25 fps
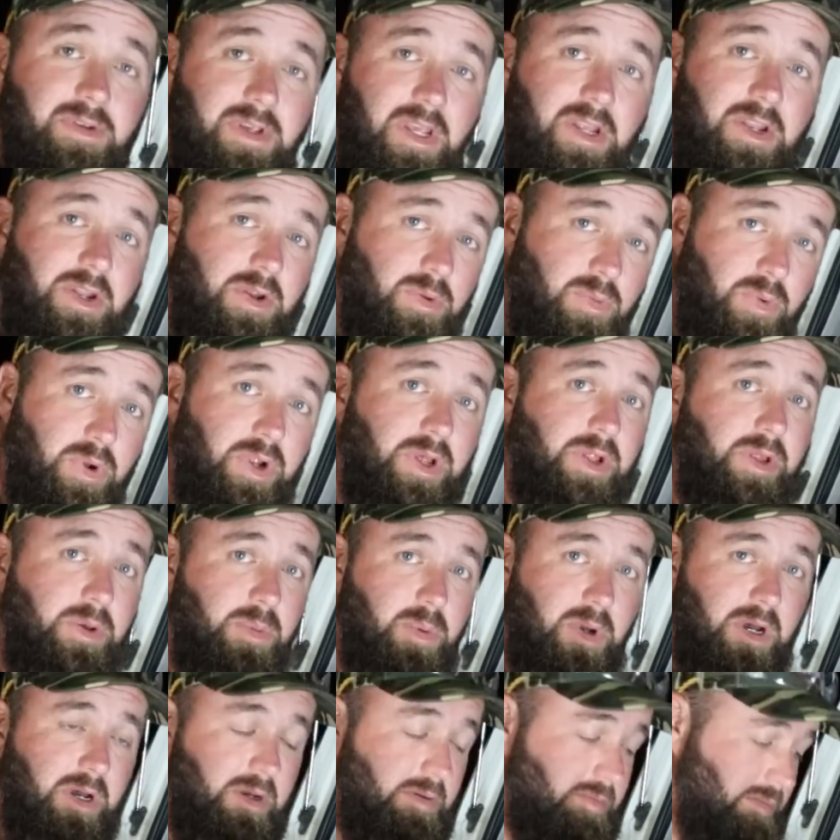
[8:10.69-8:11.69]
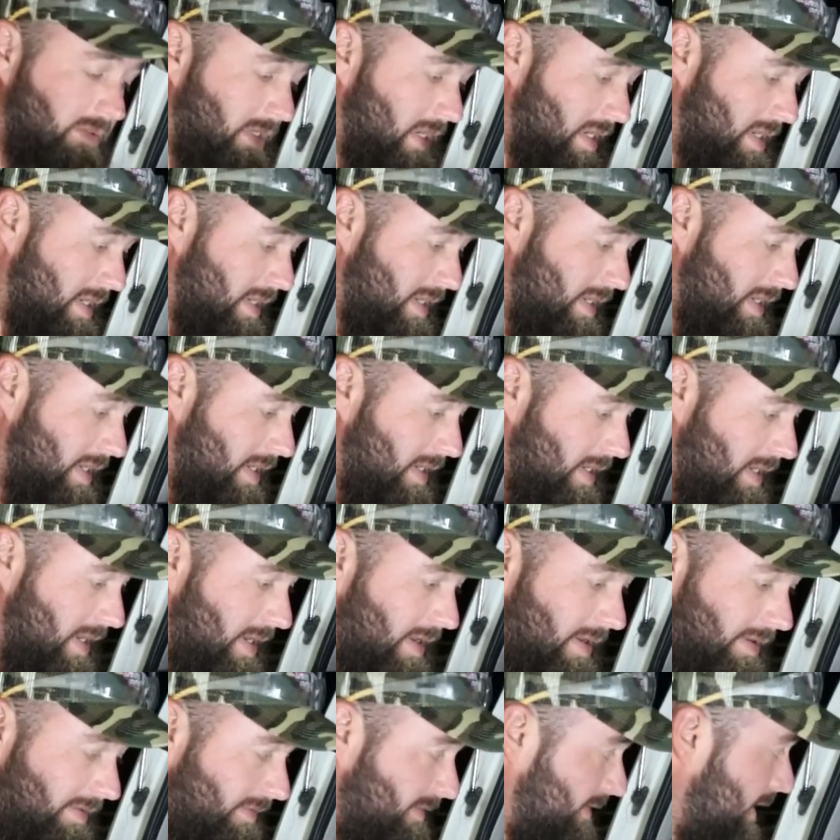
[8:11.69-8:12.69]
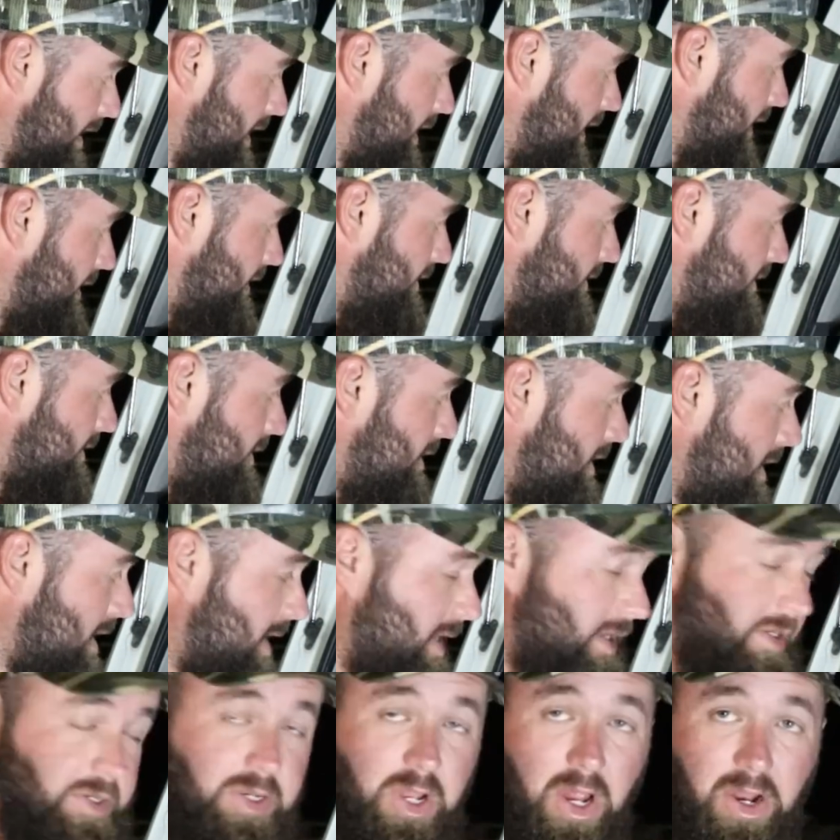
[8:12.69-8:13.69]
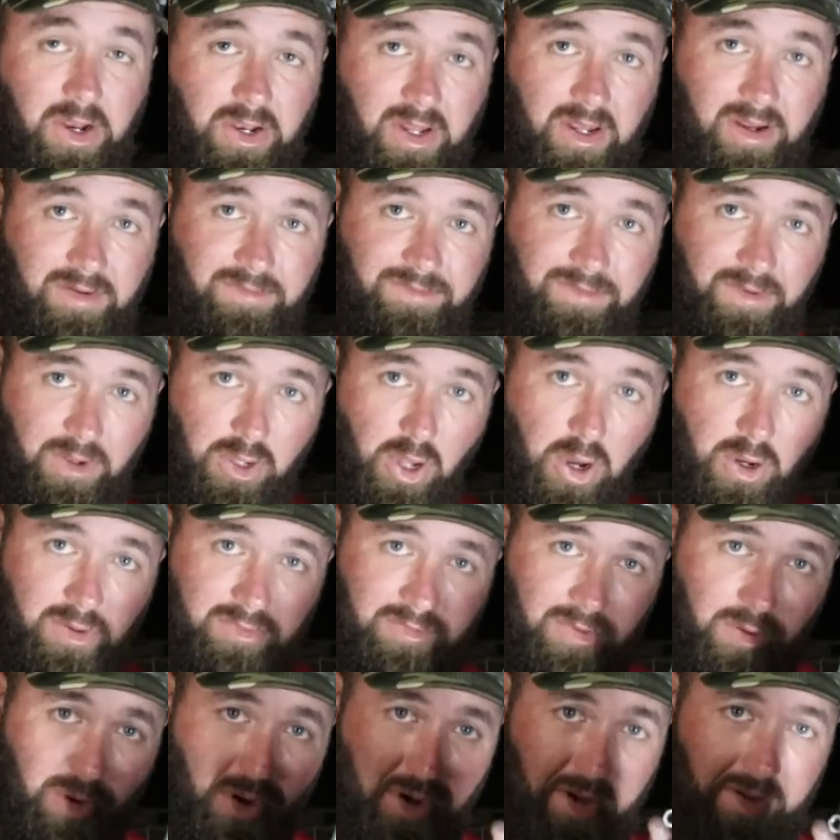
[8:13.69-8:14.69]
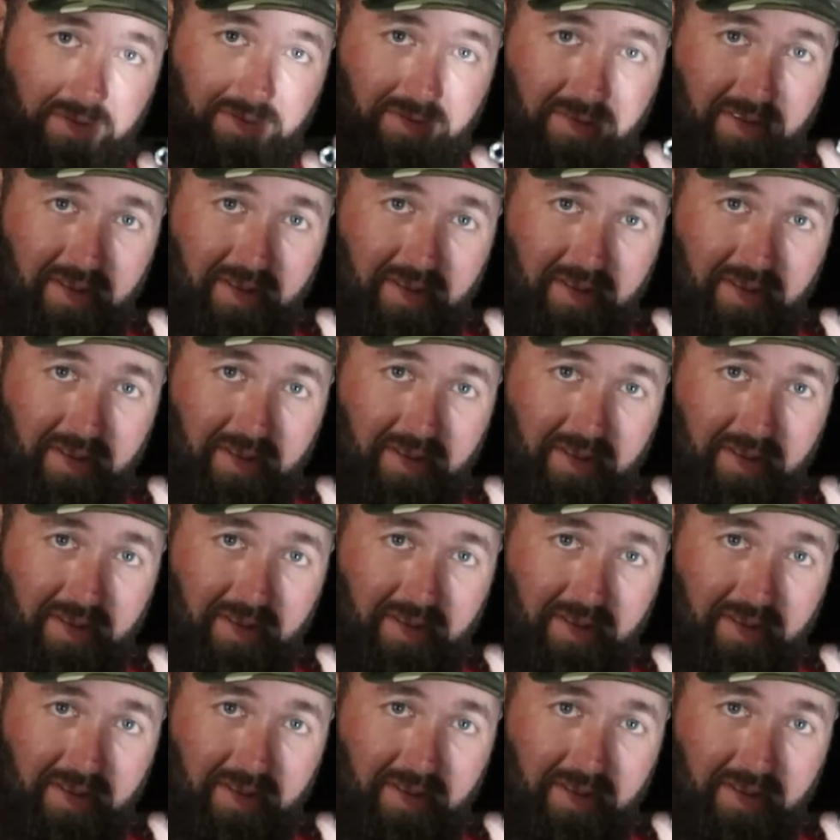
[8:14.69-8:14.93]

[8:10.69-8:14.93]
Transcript: You did really well. So no need for Loctite.